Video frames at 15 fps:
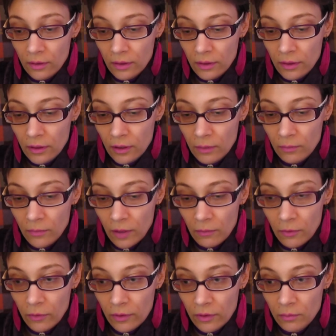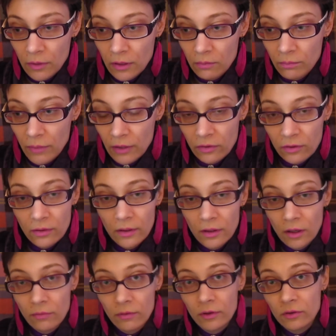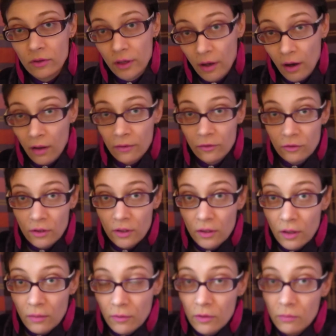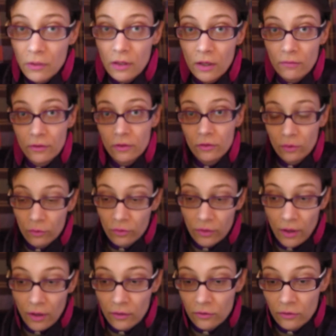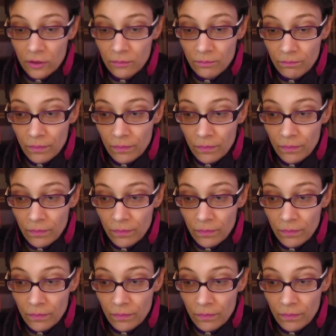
Um, I'm going to be basically covering psychology. I'm going to be covering sociology.